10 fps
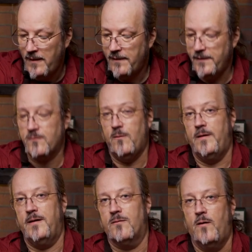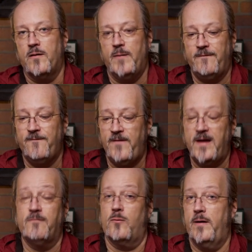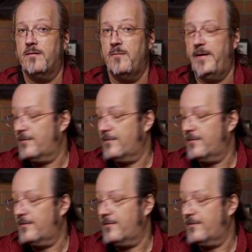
This one is one of my favorite ways to make a